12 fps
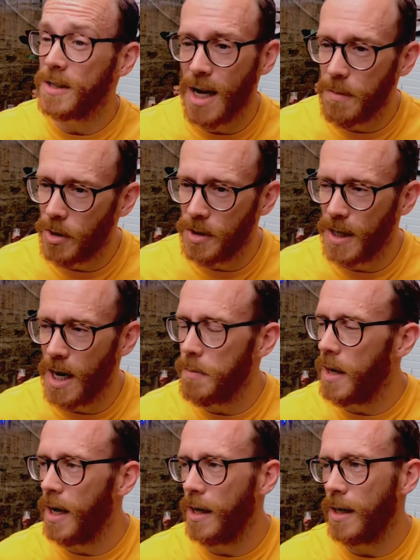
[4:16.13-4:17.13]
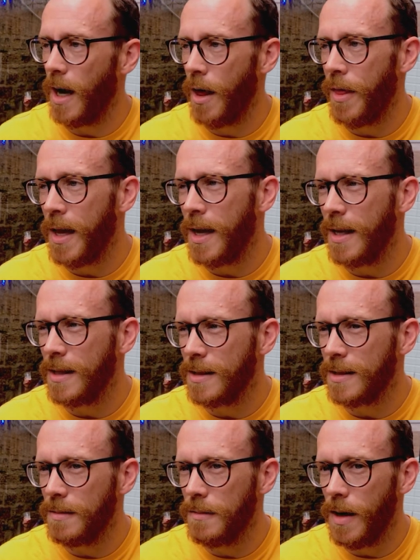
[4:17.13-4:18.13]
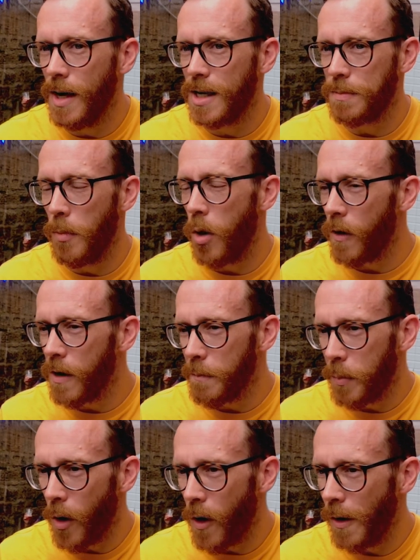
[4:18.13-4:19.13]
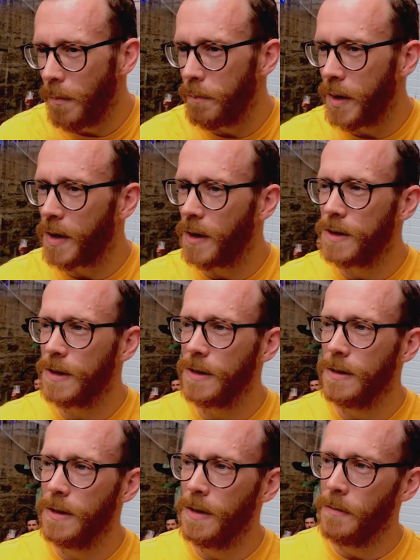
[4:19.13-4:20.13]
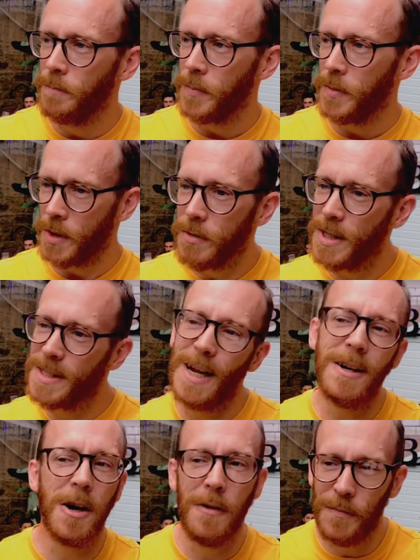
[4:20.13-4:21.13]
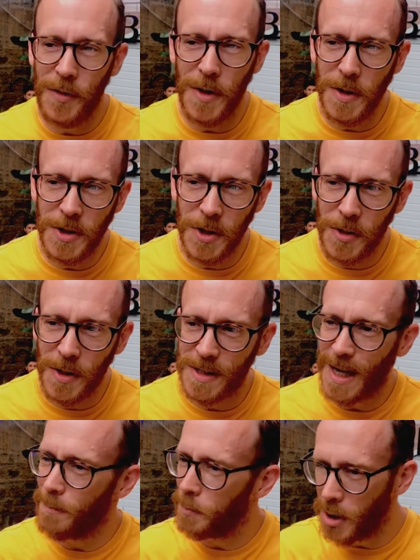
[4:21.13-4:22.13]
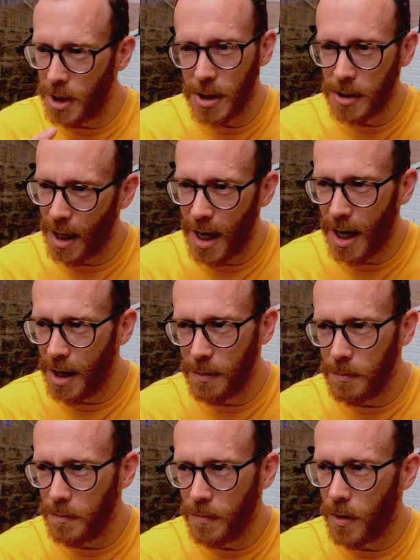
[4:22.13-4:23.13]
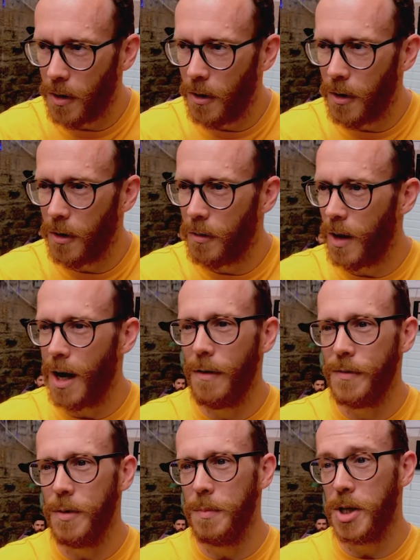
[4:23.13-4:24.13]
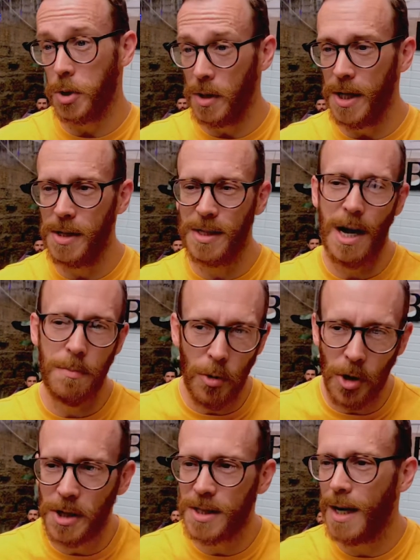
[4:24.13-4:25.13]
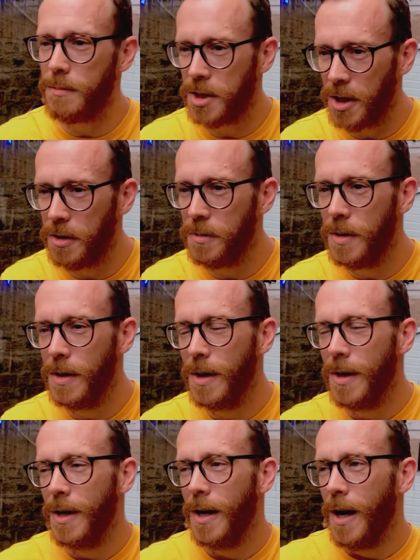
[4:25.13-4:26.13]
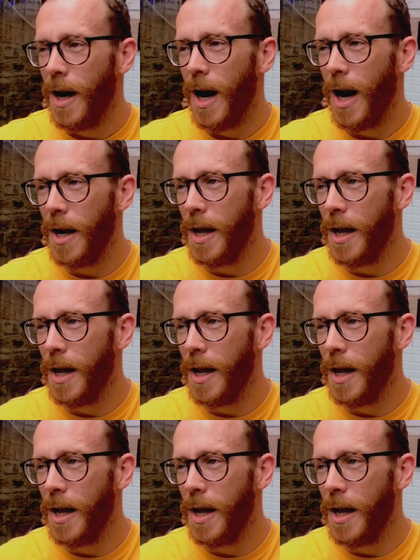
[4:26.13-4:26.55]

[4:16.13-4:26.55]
a type 1 diabetic, I think it's more important because there is that confusion, there's that blurred line or what have you between type 1 and type 2, and